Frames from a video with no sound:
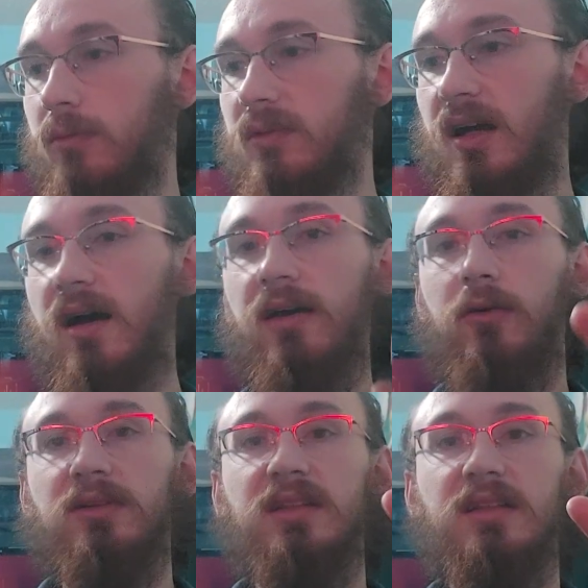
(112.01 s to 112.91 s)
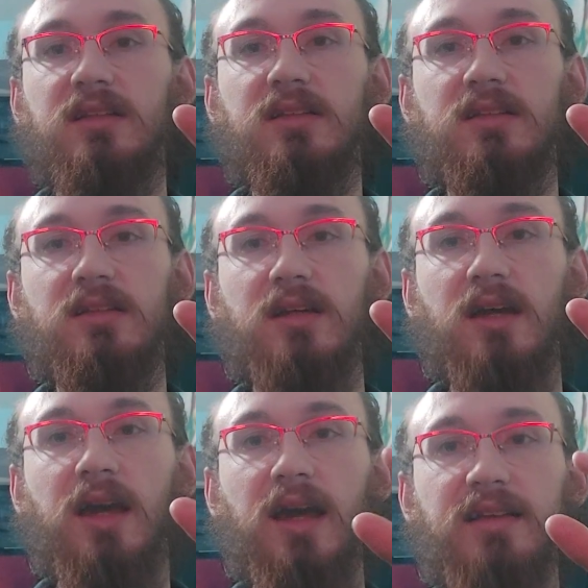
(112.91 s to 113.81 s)
tiles, these
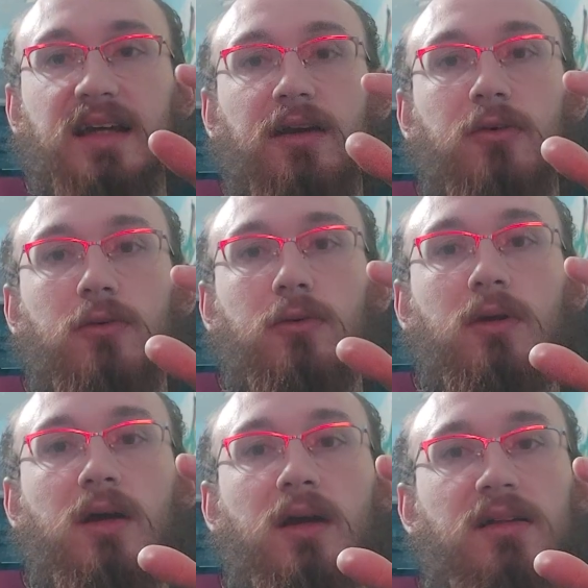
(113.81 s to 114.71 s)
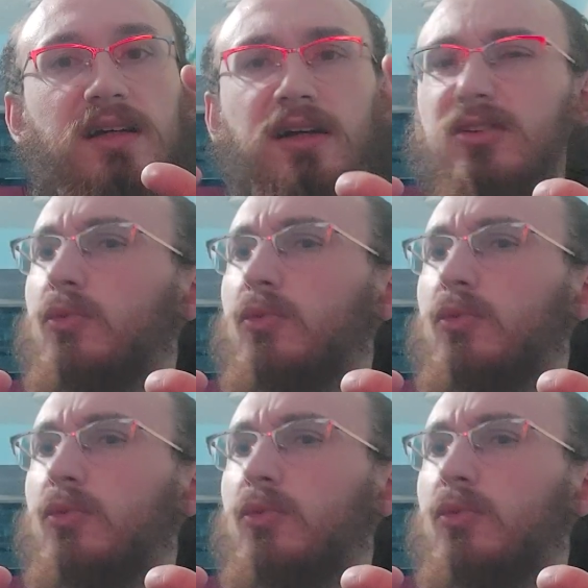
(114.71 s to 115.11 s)
hexagonal tiles.